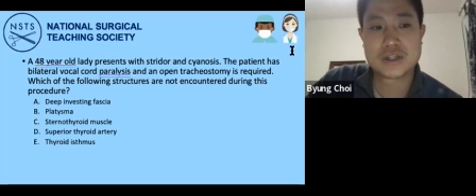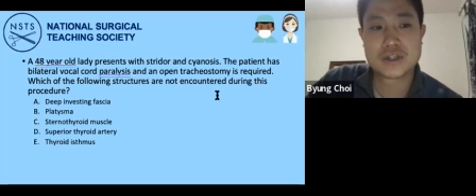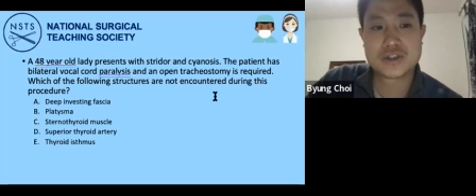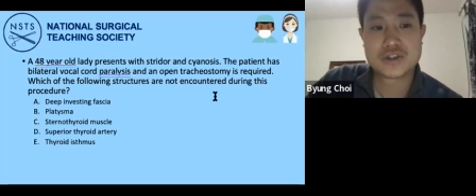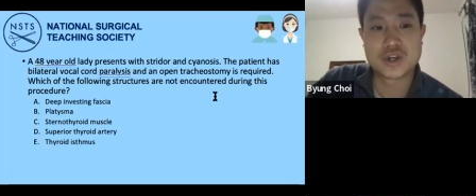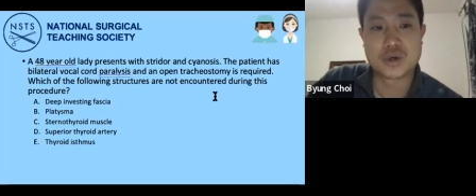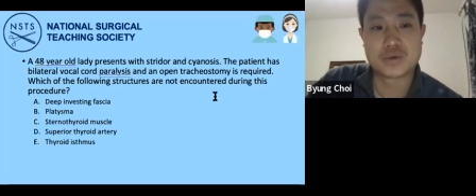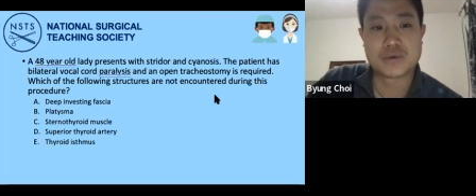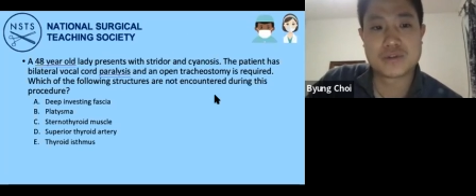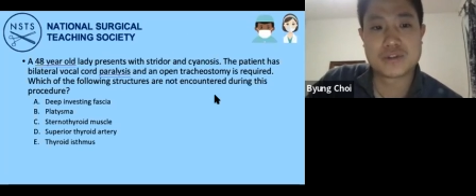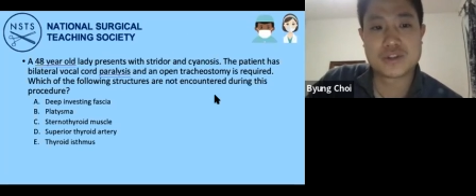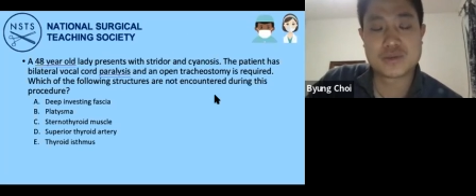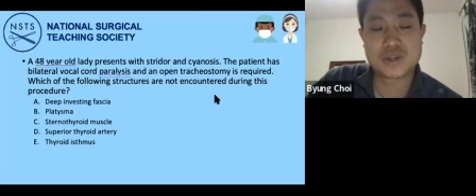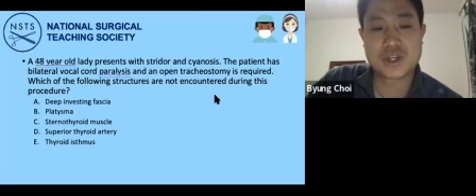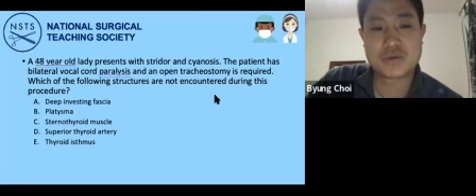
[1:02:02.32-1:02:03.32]
so
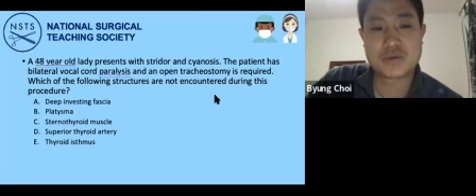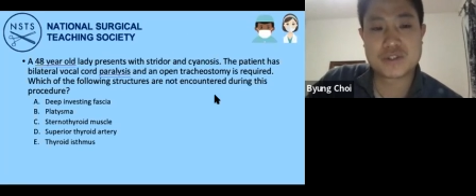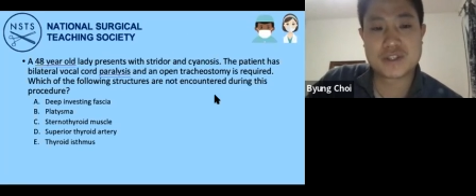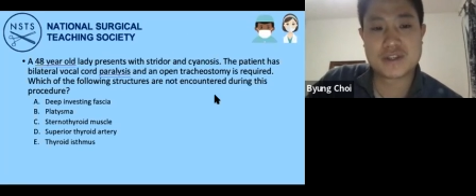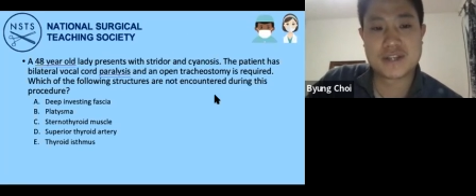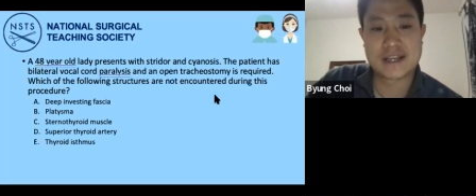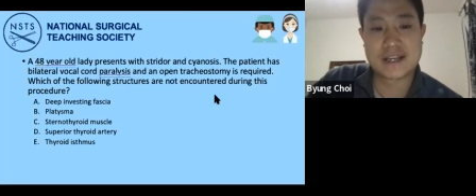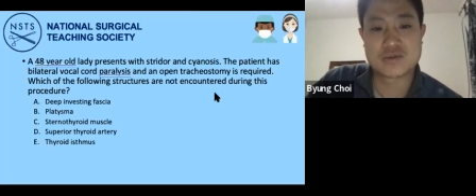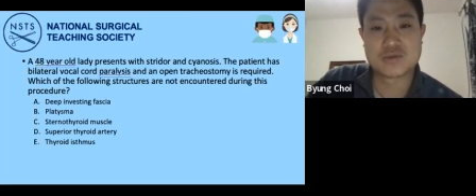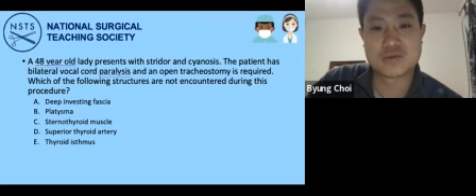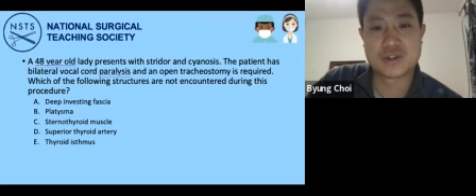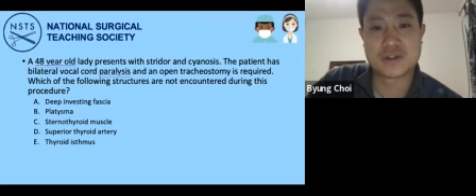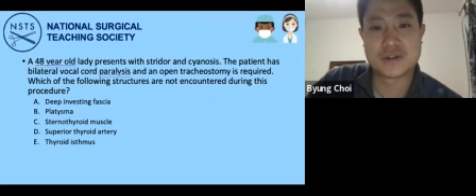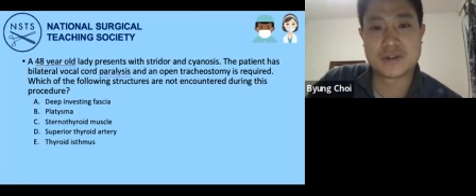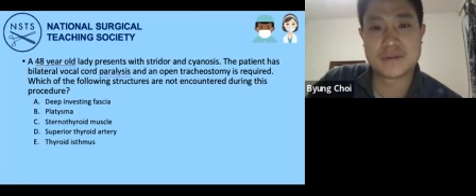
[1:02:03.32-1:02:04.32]
should we go to the next
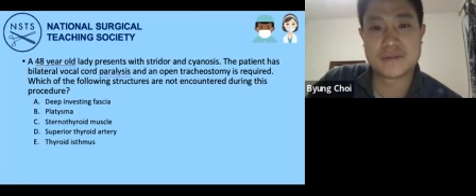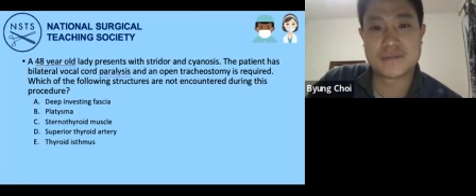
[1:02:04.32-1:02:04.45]
one?